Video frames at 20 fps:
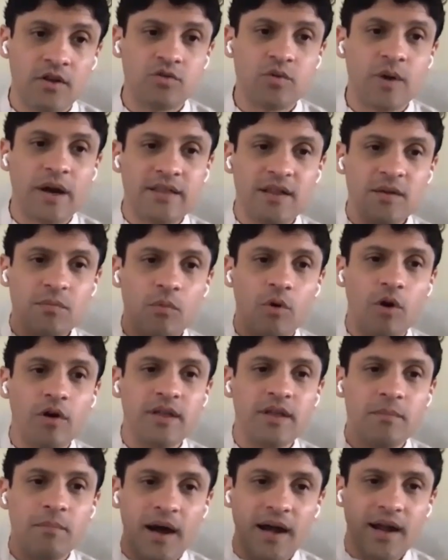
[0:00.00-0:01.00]
So I think
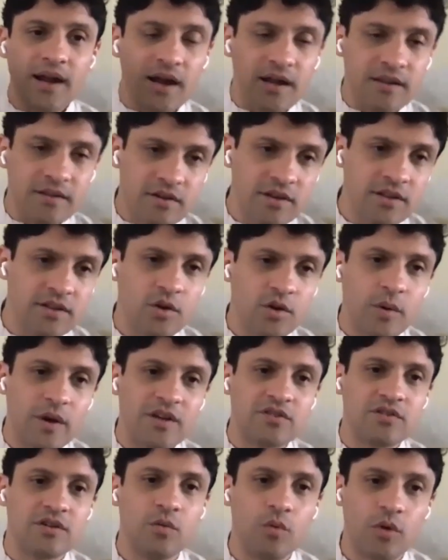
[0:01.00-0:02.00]
more than my answering the
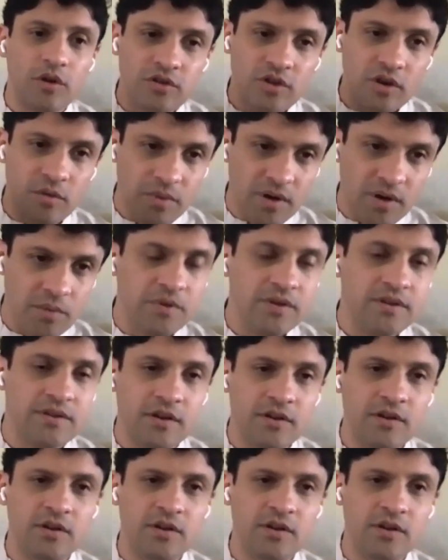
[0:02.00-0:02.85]
question, what's your purpose?